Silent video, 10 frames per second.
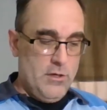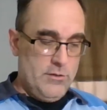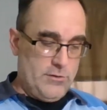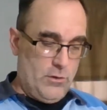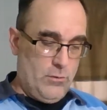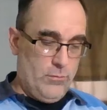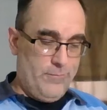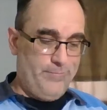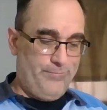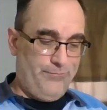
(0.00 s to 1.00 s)
So
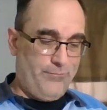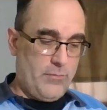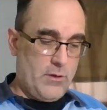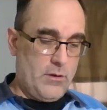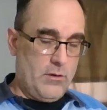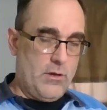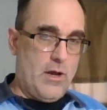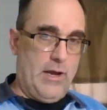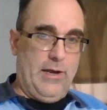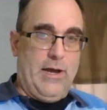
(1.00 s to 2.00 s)

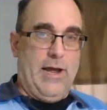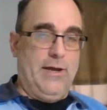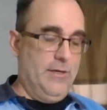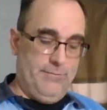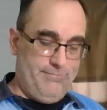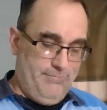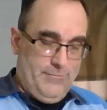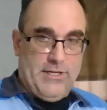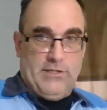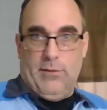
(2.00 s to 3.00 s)
I, I had to
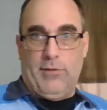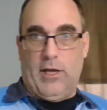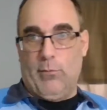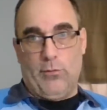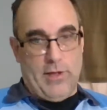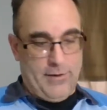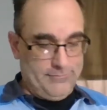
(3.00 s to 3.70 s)
say something about that.